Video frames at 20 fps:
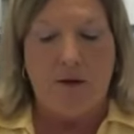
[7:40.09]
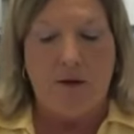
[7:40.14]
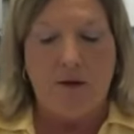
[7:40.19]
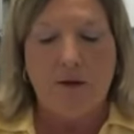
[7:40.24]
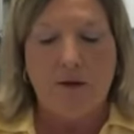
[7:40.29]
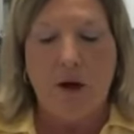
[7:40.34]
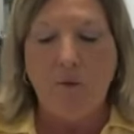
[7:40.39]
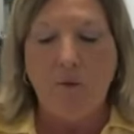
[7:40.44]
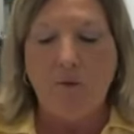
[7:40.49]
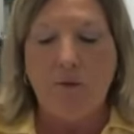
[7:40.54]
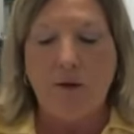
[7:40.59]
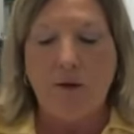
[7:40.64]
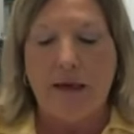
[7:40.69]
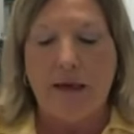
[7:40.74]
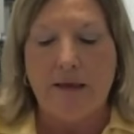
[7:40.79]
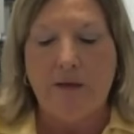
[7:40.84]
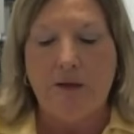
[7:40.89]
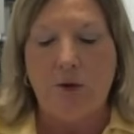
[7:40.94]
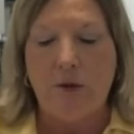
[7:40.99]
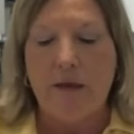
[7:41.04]
Don't
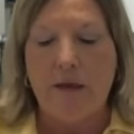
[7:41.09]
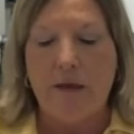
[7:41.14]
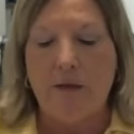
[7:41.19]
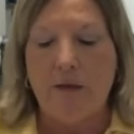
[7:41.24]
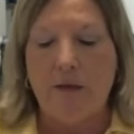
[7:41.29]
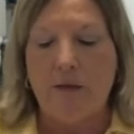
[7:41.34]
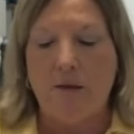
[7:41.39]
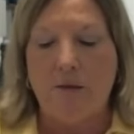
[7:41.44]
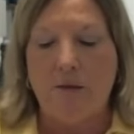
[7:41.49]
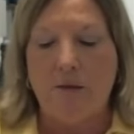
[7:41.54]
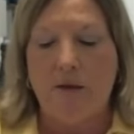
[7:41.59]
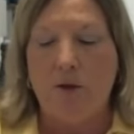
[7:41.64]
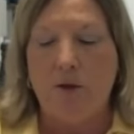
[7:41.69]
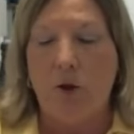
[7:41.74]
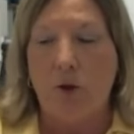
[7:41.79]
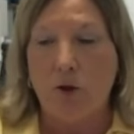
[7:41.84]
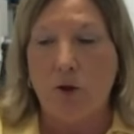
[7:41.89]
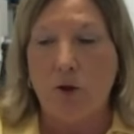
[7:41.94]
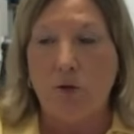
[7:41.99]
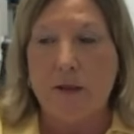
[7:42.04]
forget to include the
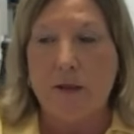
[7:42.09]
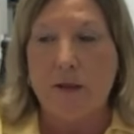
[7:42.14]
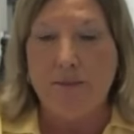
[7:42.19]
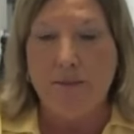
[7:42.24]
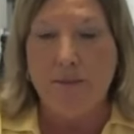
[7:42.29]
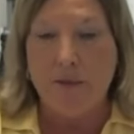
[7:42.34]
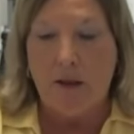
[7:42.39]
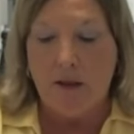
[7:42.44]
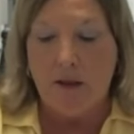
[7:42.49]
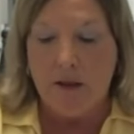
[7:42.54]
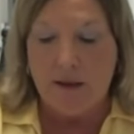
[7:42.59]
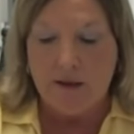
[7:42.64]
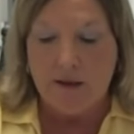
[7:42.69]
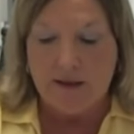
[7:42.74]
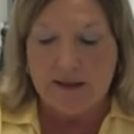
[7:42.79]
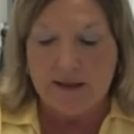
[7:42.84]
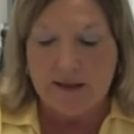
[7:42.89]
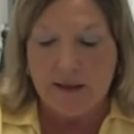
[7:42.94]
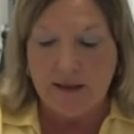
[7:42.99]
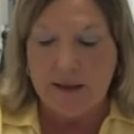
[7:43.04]
nursery,
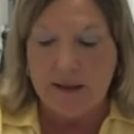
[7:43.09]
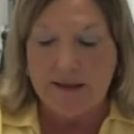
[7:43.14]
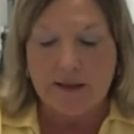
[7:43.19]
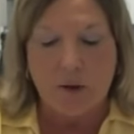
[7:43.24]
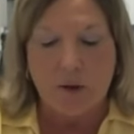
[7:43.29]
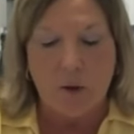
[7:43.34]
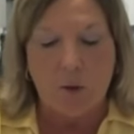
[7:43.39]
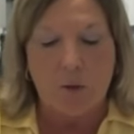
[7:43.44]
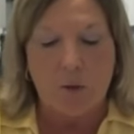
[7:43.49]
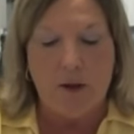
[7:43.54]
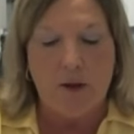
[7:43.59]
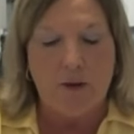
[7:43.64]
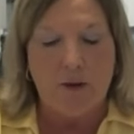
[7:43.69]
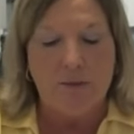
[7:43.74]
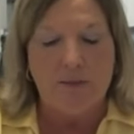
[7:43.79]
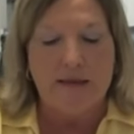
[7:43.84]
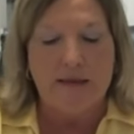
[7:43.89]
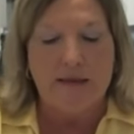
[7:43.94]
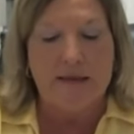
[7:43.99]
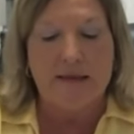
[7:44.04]
Sunday school
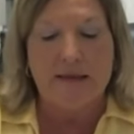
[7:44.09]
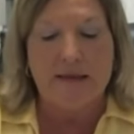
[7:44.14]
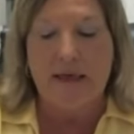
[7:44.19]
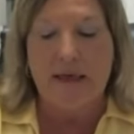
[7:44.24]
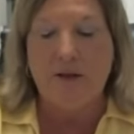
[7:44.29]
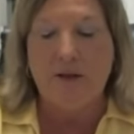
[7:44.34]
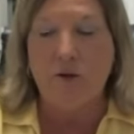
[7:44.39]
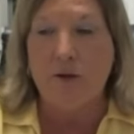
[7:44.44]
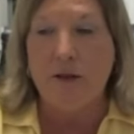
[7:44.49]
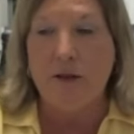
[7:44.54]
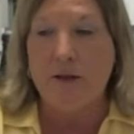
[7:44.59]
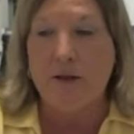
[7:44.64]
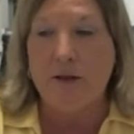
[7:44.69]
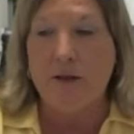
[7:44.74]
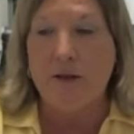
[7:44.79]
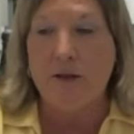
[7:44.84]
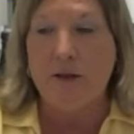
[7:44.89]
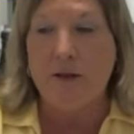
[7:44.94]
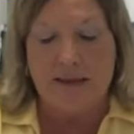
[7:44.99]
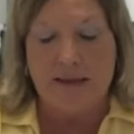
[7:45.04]
rooms, etc. in
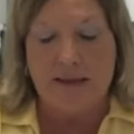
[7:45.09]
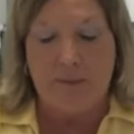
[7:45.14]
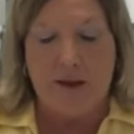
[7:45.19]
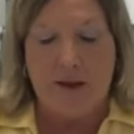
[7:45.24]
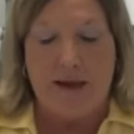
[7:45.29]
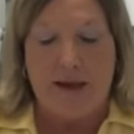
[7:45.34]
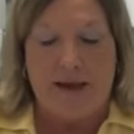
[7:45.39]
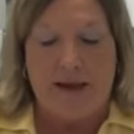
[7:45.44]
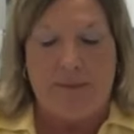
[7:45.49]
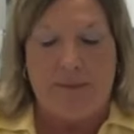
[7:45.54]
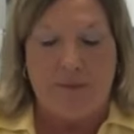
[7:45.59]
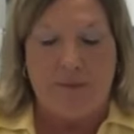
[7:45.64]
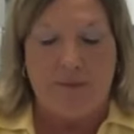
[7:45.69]
emergency plan.